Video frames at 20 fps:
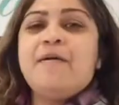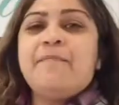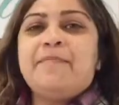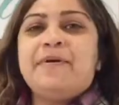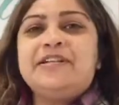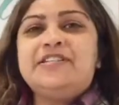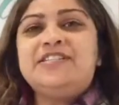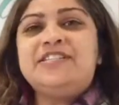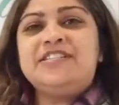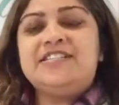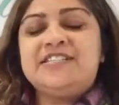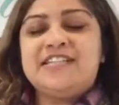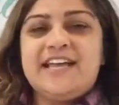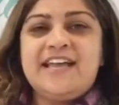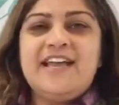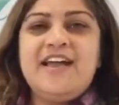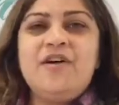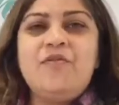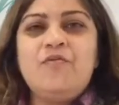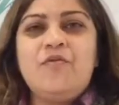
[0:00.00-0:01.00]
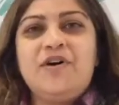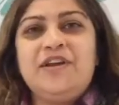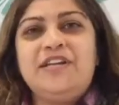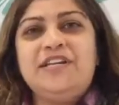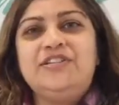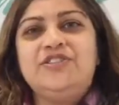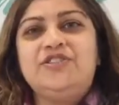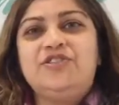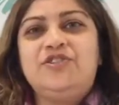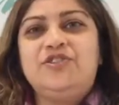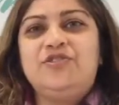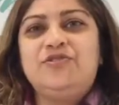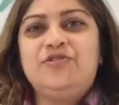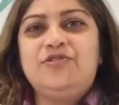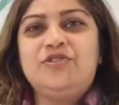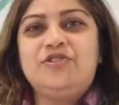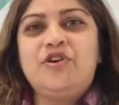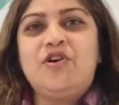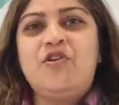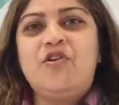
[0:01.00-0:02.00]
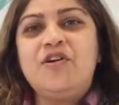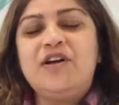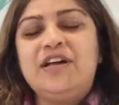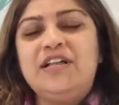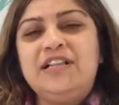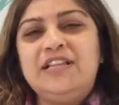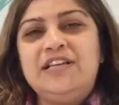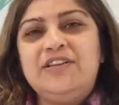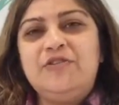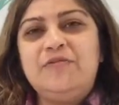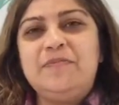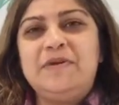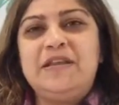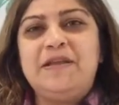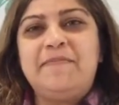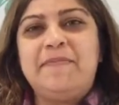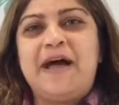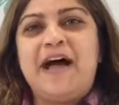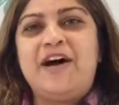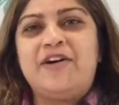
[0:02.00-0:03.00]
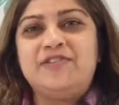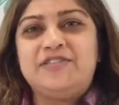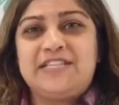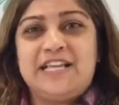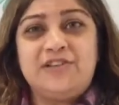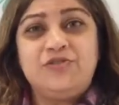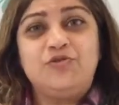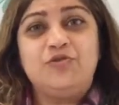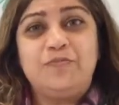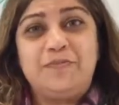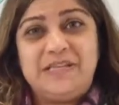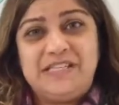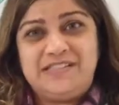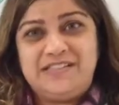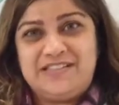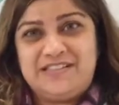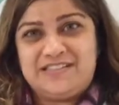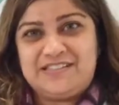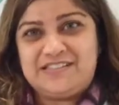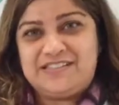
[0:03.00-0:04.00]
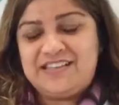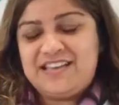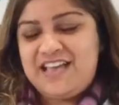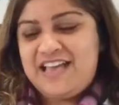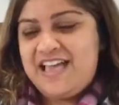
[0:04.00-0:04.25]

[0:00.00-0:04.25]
But today I wanted to talk a little bit about dental business.